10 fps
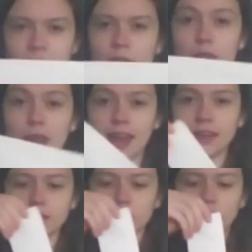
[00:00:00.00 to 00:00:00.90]

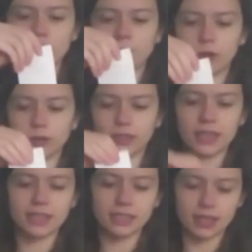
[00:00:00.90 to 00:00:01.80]
Then you're going to fold
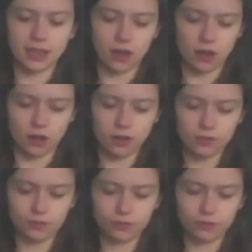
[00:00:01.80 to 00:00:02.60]
this in half.